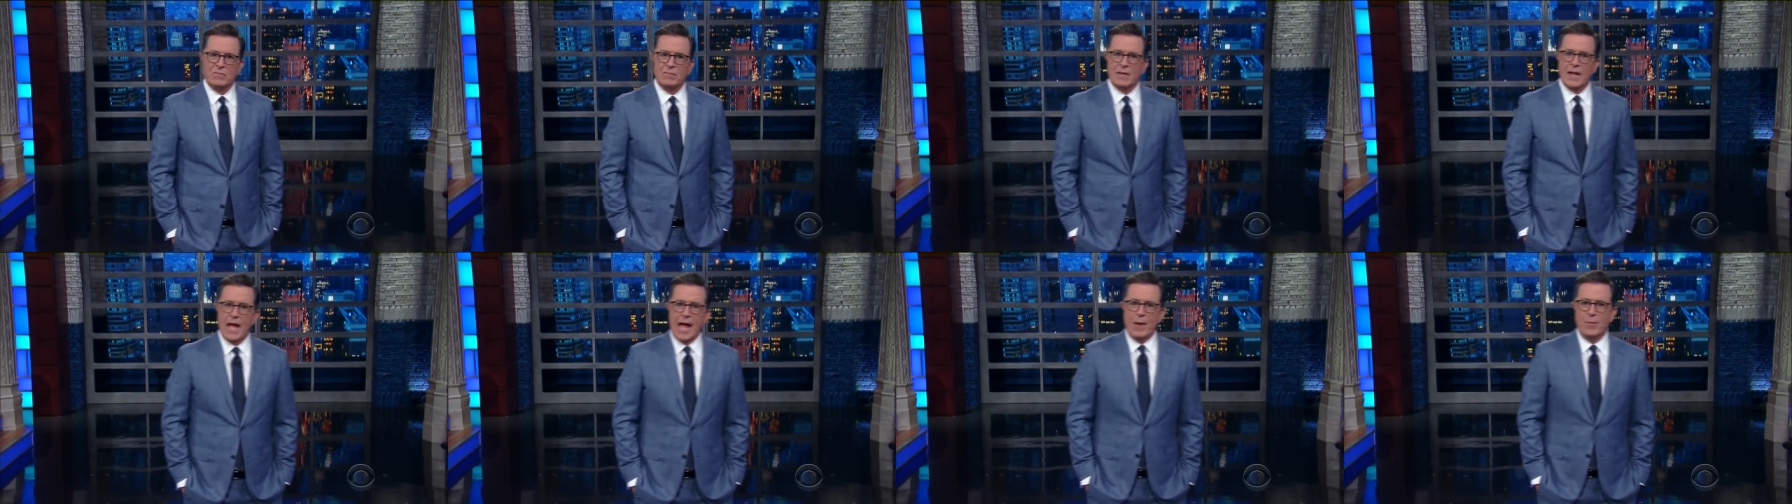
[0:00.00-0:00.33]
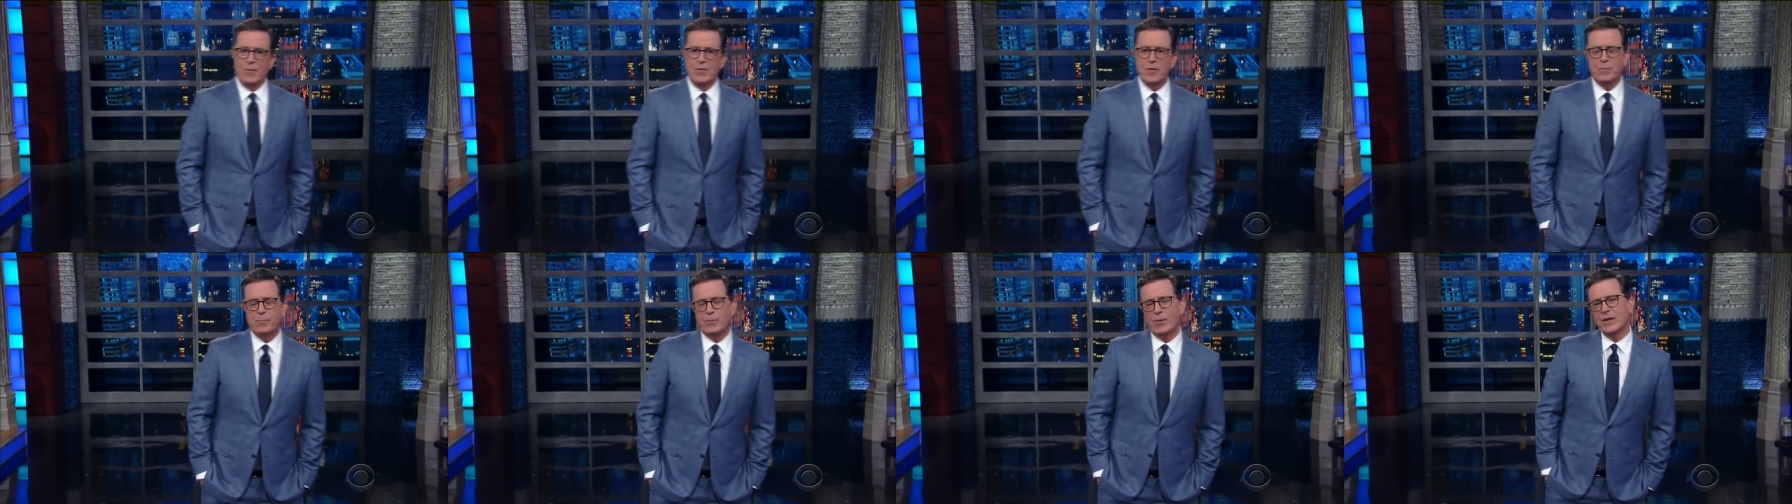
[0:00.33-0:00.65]
And
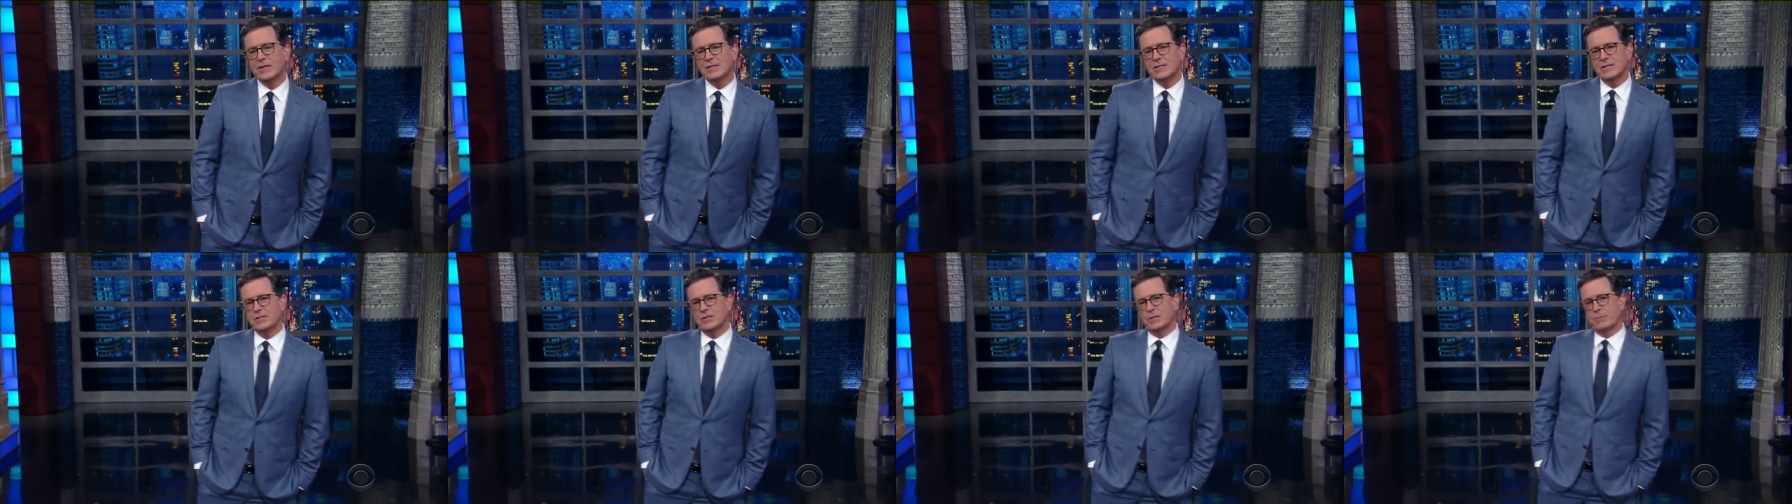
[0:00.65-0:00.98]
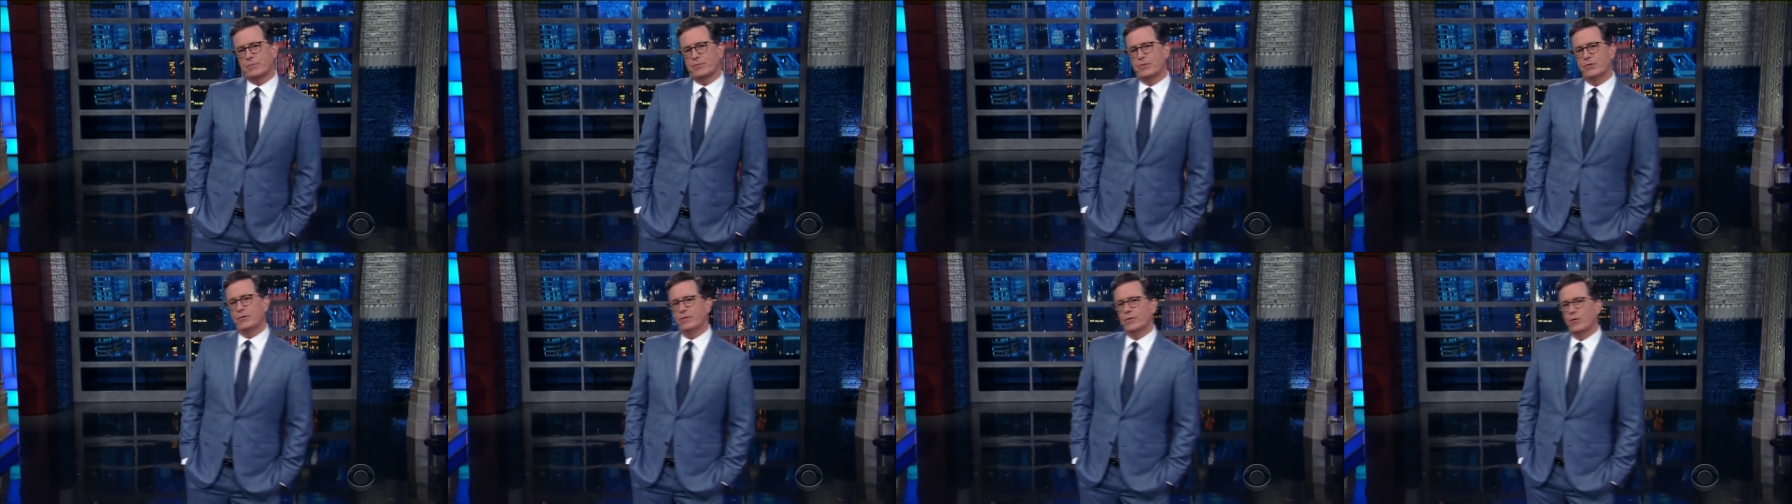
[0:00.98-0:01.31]
with the president's
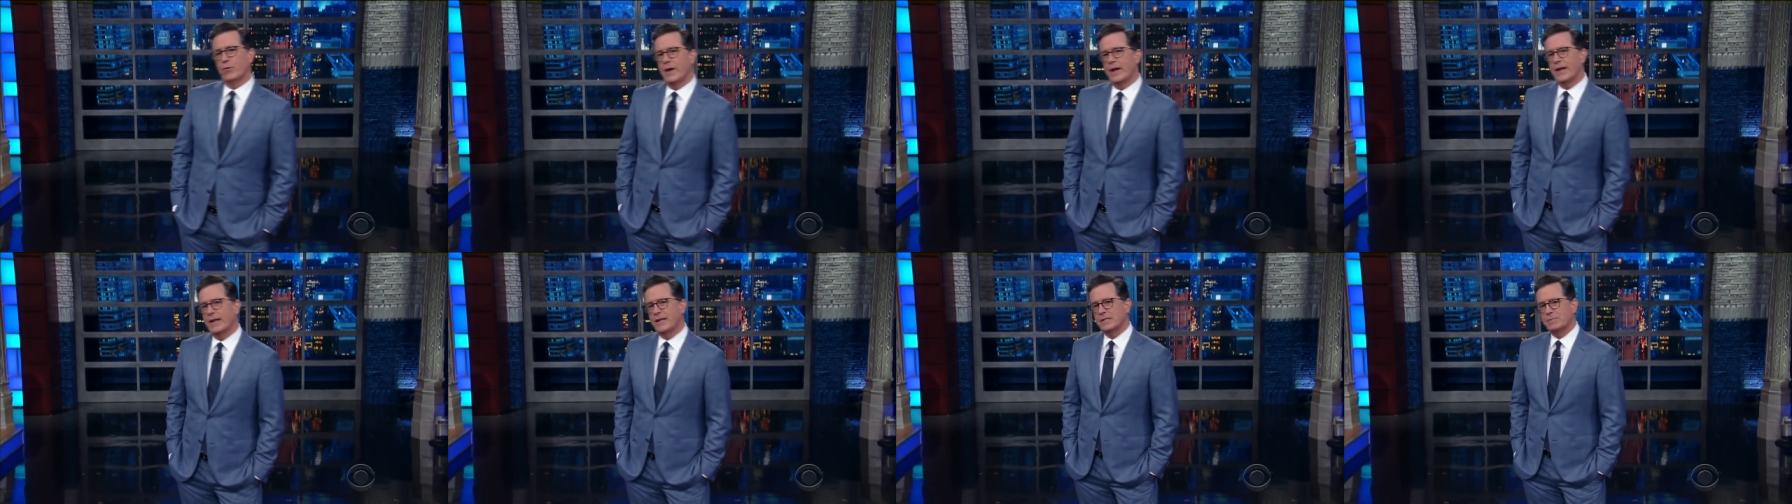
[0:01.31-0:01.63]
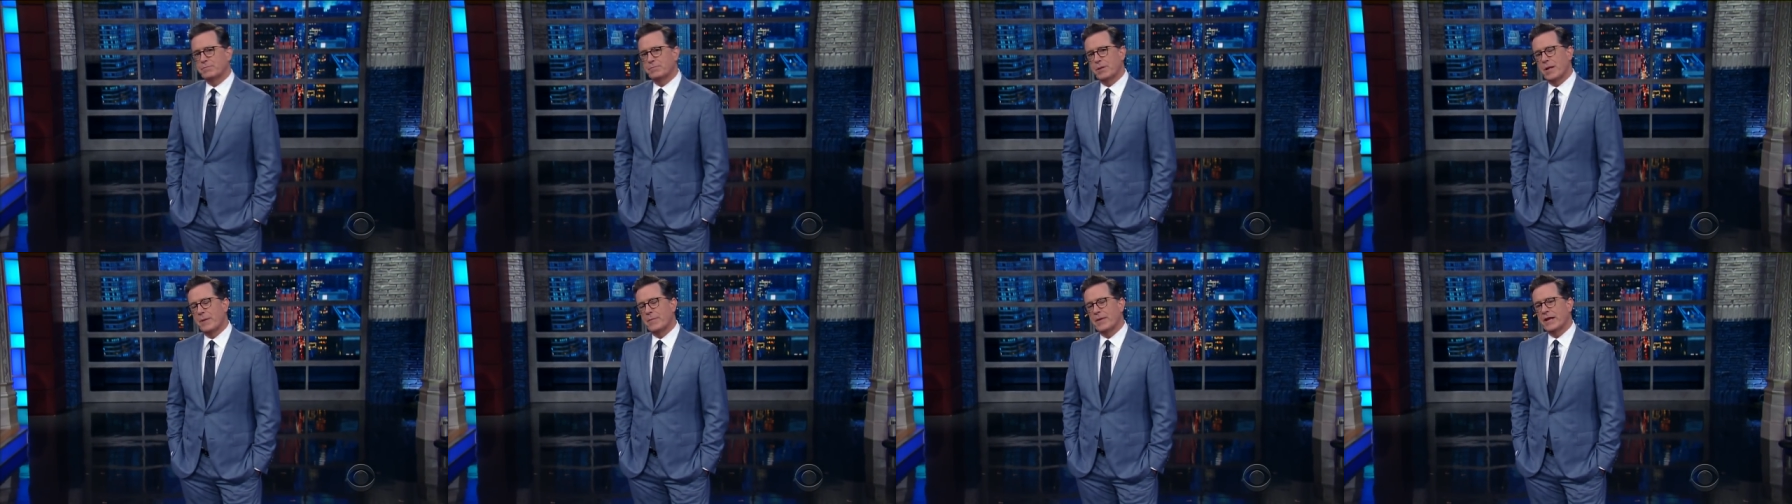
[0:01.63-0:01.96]
approval ratings
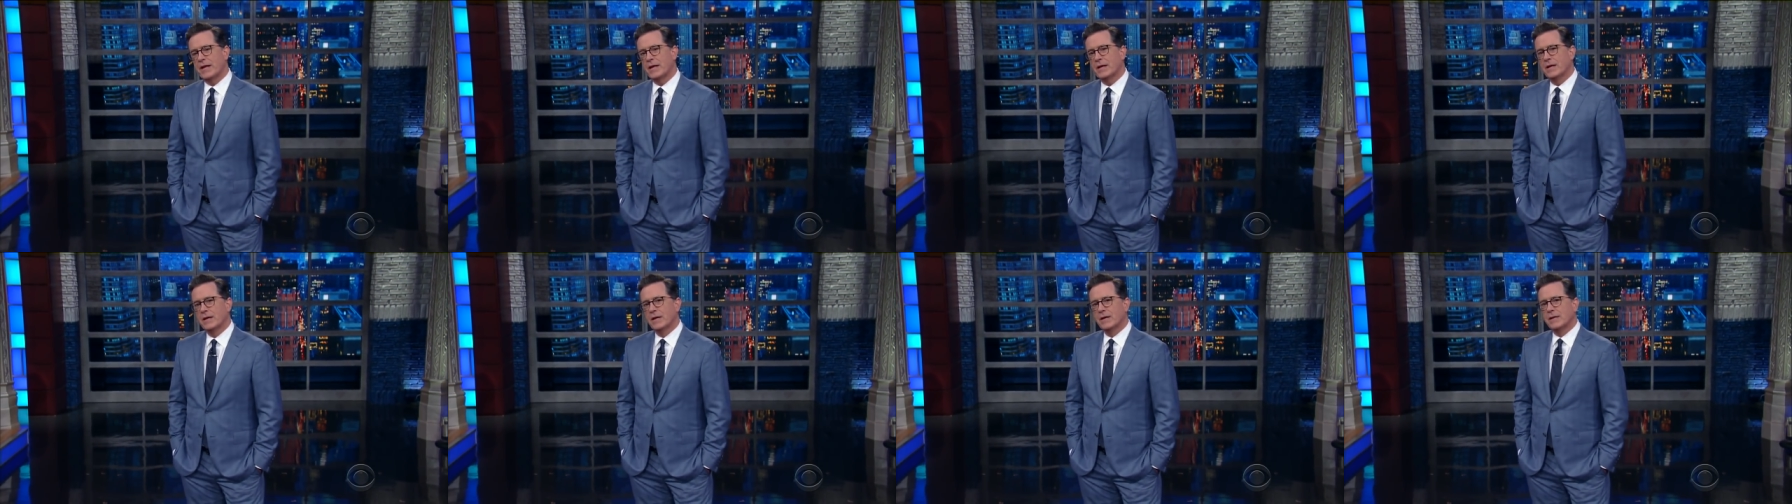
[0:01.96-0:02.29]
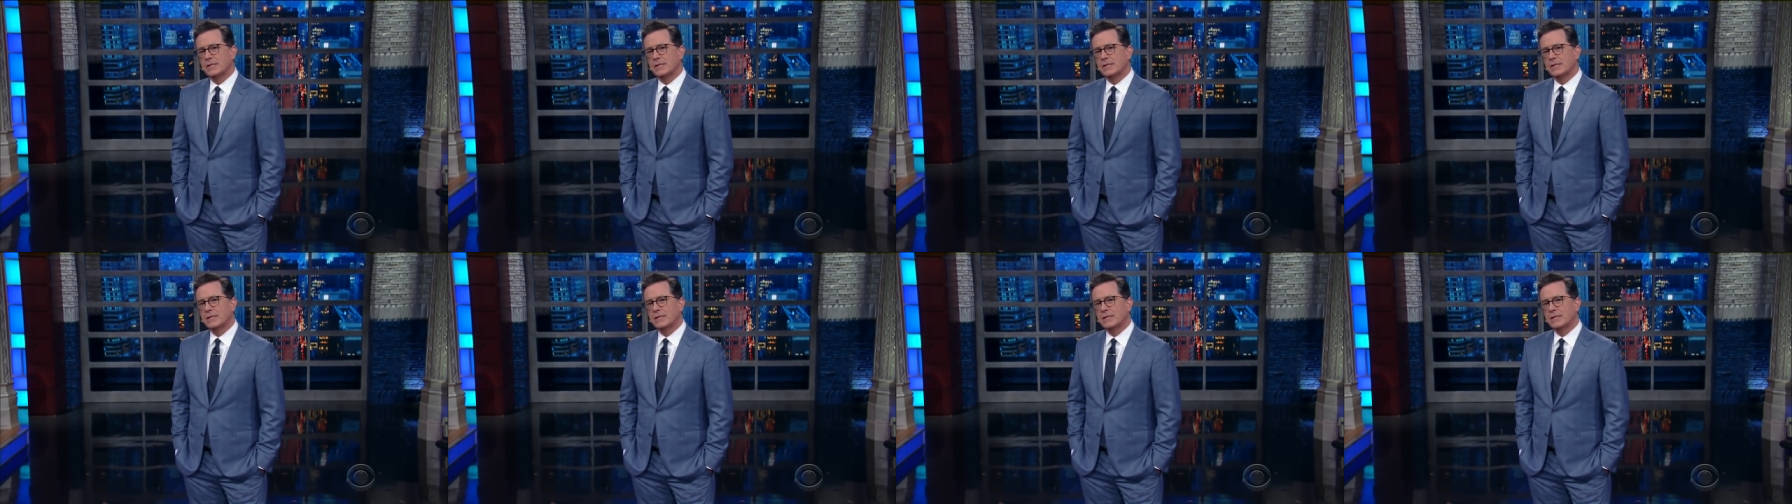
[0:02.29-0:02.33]
plummeting,